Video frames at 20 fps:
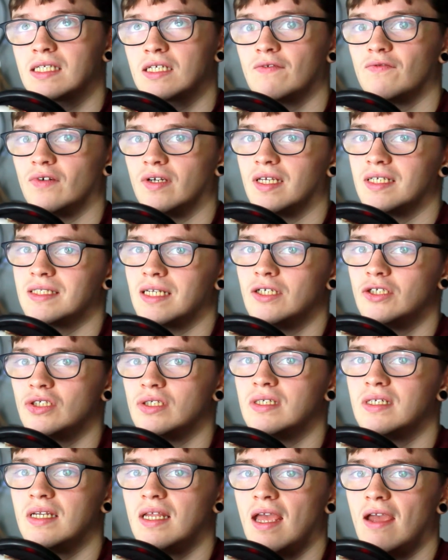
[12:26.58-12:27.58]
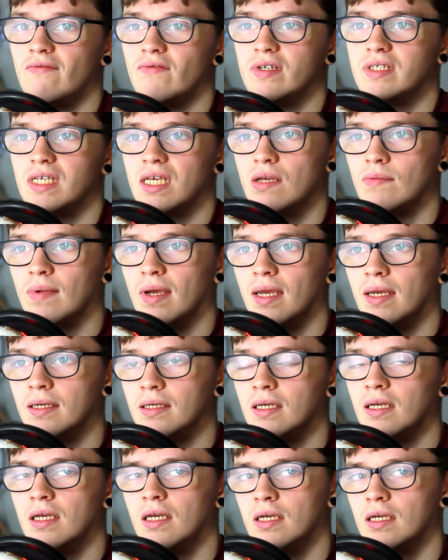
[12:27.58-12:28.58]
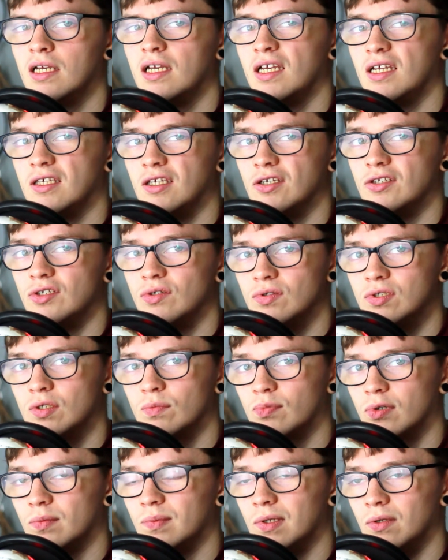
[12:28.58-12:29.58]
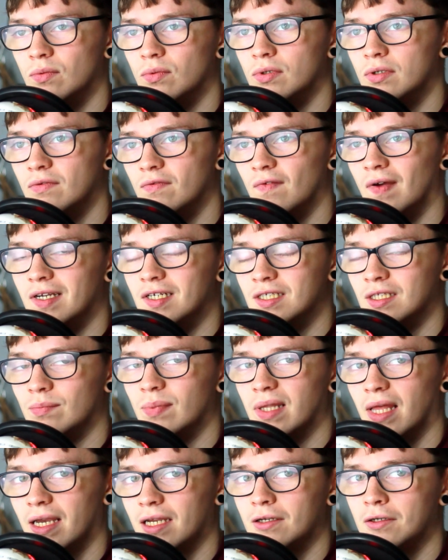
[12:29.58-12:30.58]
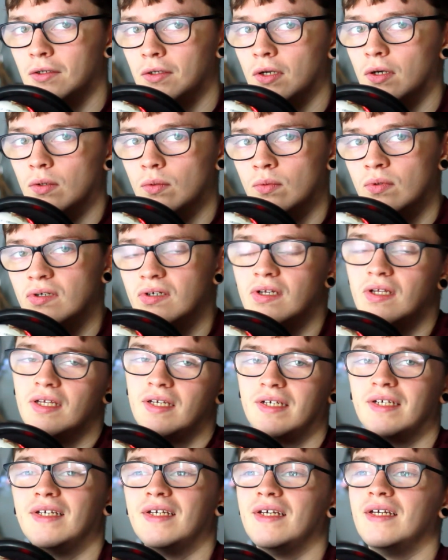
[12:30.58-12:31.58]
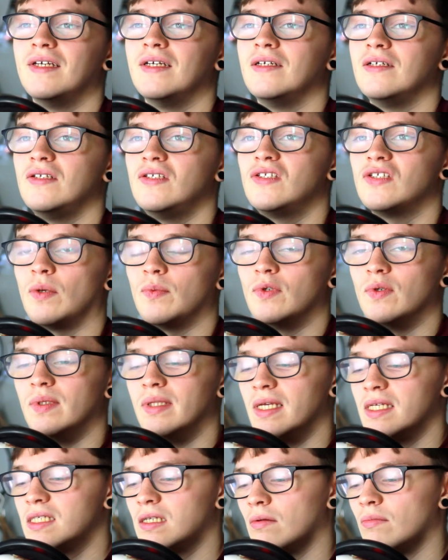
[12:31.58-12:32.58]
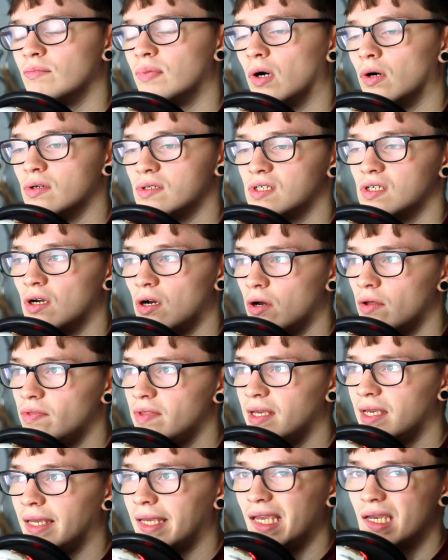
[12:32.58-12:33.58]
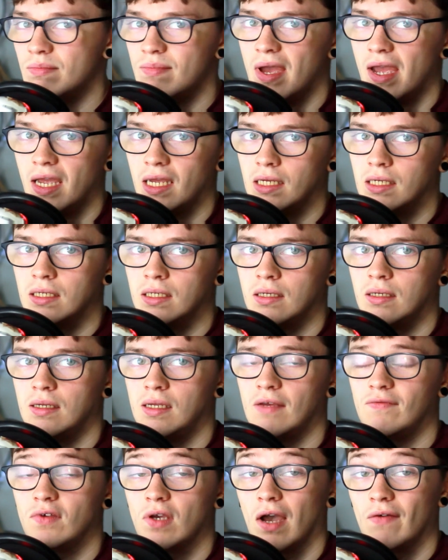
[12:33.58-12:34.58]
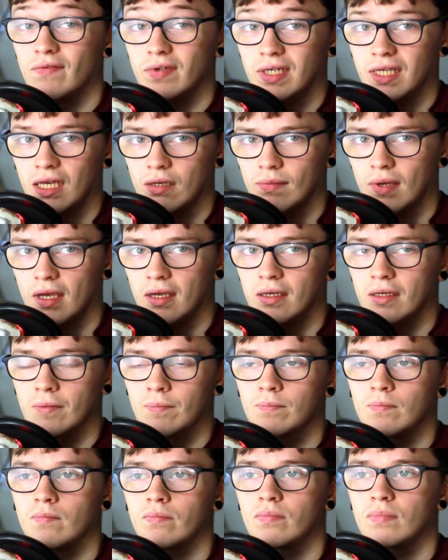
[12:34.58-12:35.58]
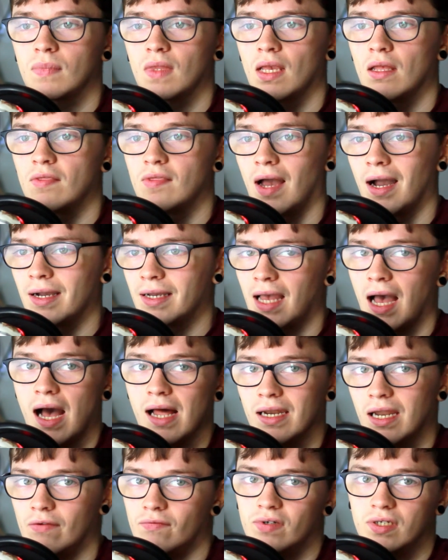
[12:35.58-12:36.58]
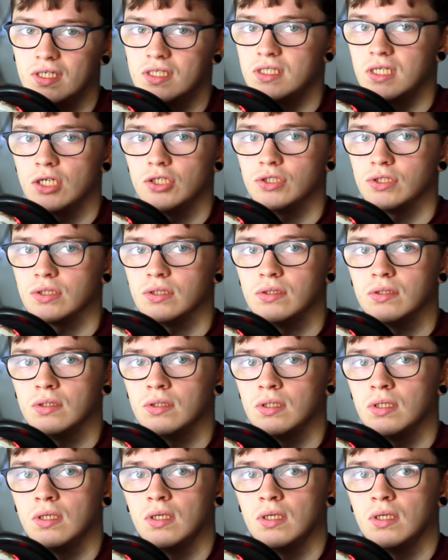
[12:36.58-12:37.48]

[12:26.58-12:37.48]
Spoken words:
for an extension every TMA, your tutor probably would eventually be like, no, stop doing this. But also the EMA, if you have an EMA, that can't have an extension.